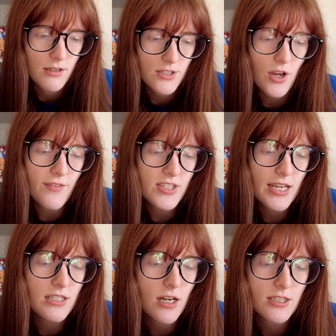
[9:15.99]
So obviously
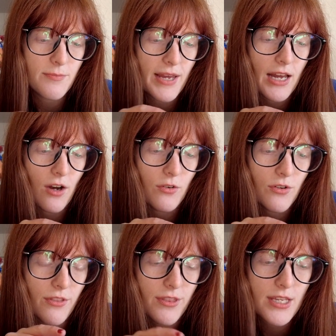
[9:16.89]
I talked about
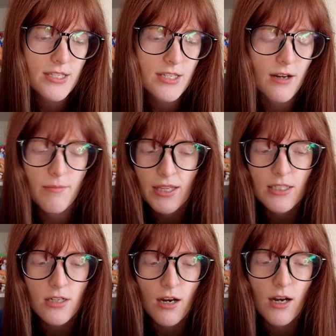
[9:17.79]
this at the
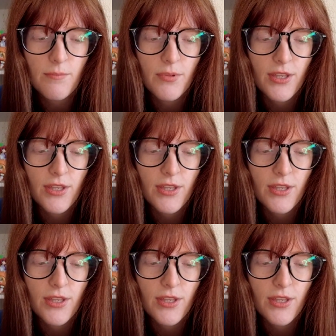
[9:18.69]
top,